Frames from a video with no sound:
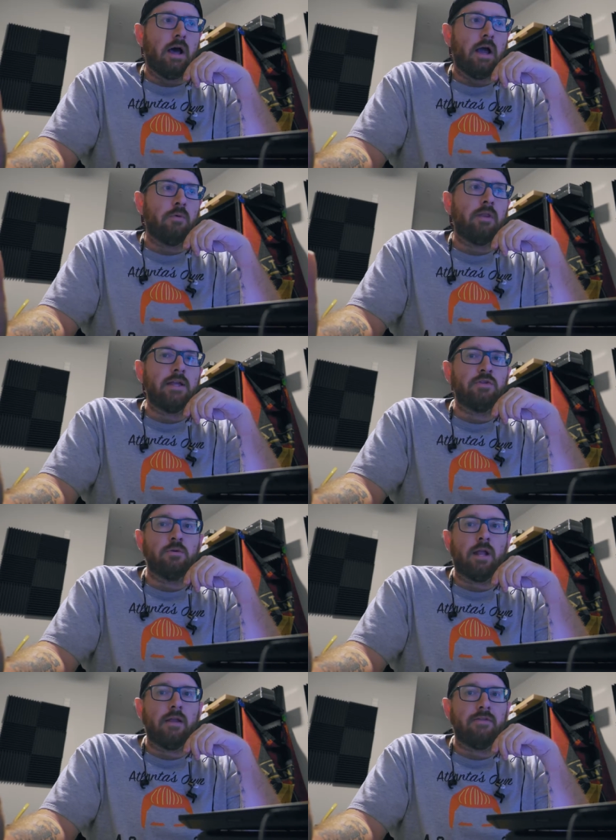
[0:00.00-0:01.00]
I relate to
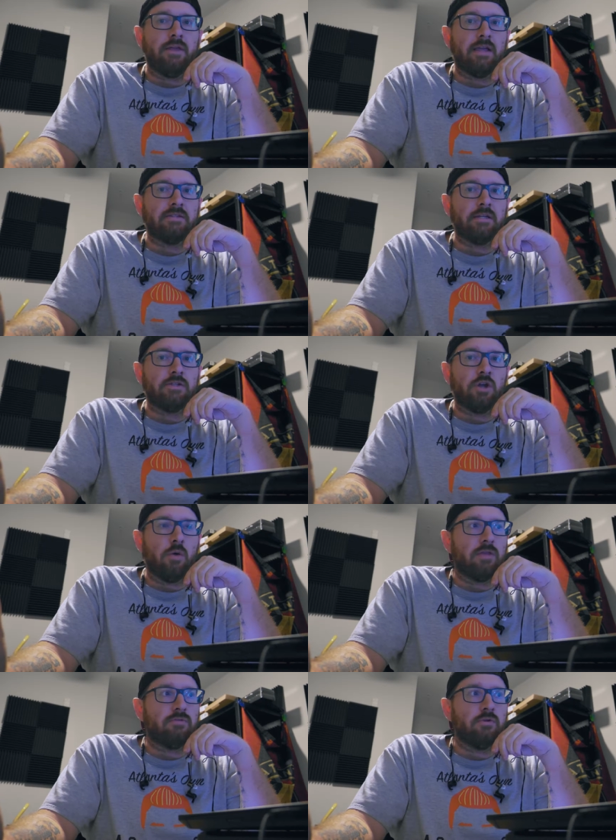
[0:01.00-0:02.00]
a lot of the things that he's
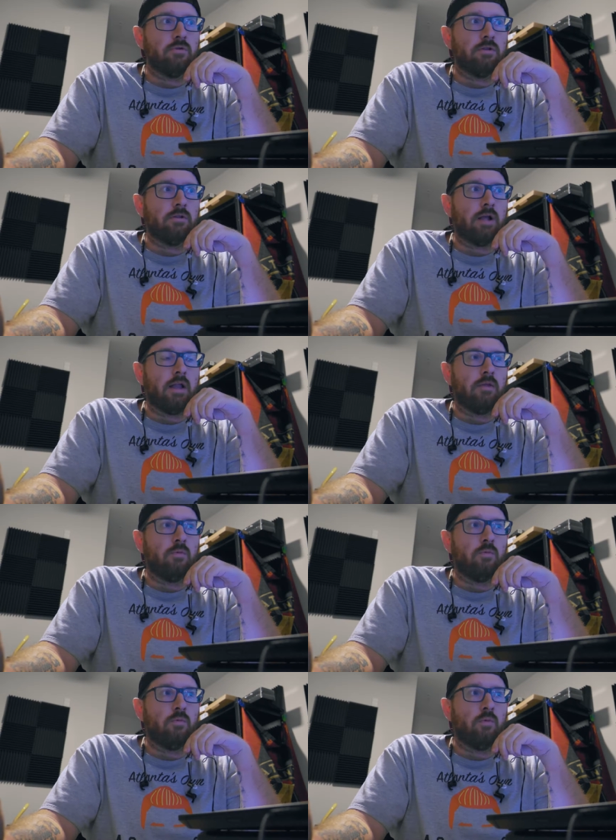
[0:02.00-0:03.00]
going through and a lot of the
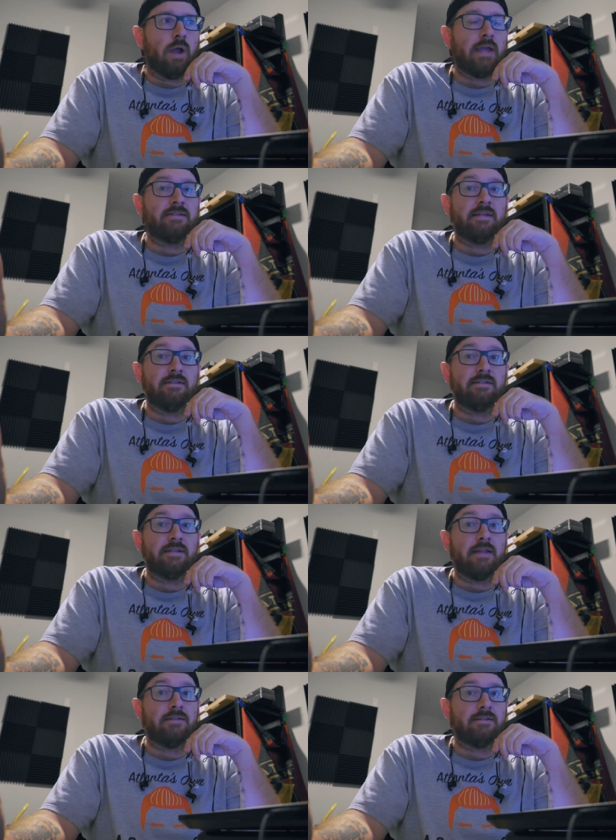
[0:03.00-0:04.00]
ways he
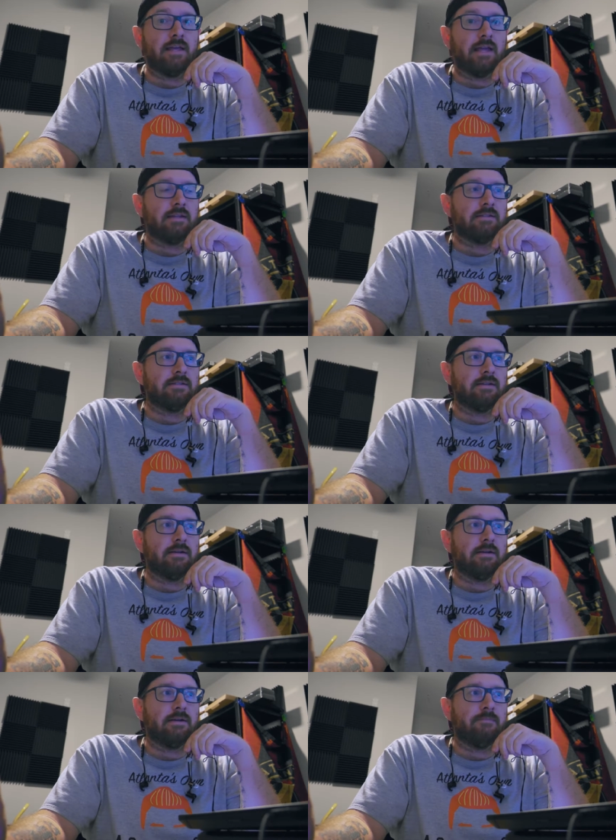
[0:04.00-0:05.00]
says things.
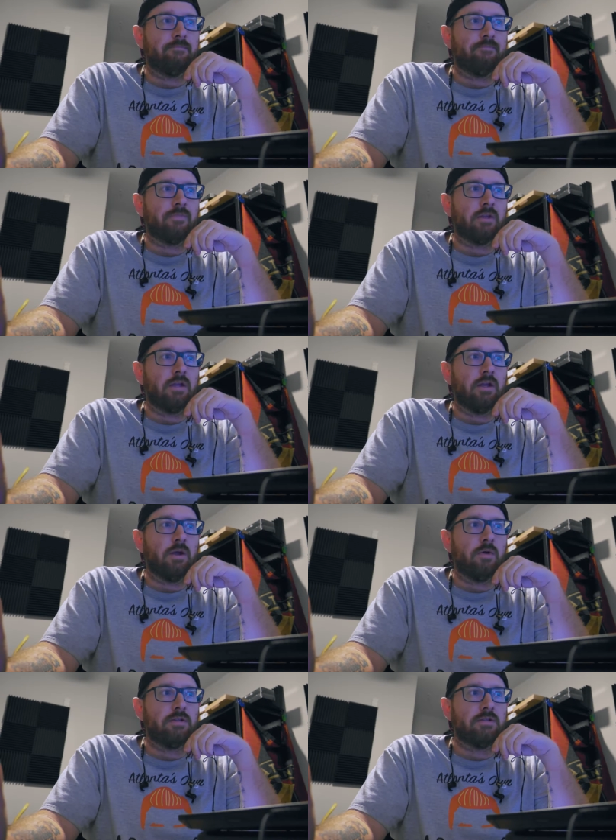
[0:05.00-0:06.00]
You
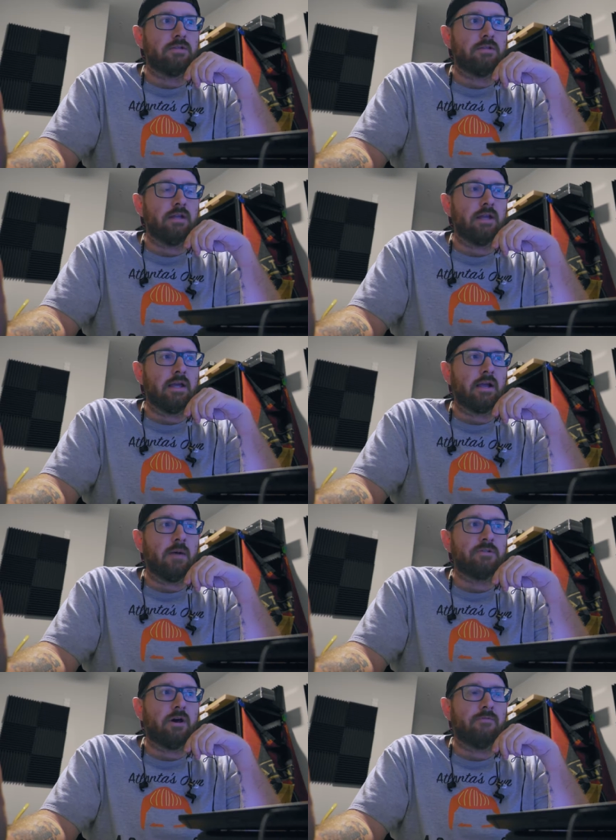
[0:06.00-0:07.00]
know, it
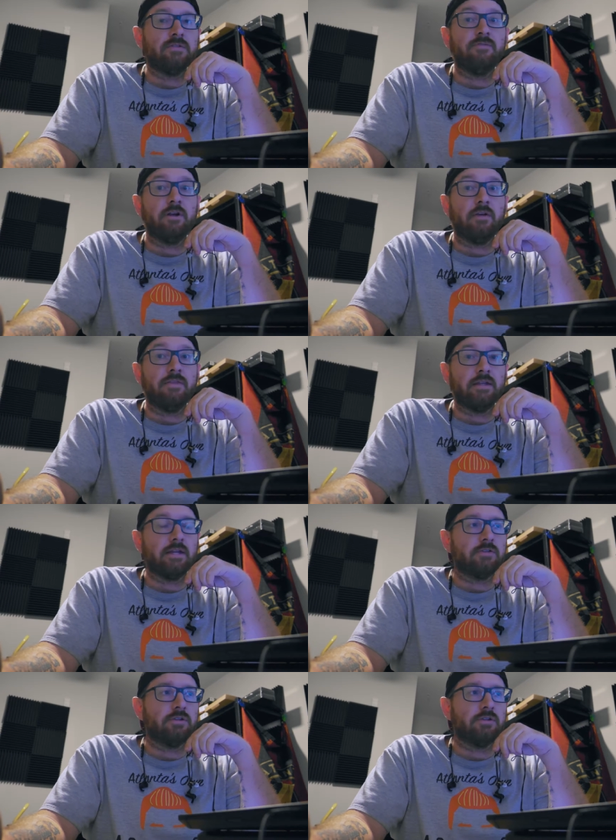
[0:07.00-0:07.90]
comes off as very authentic.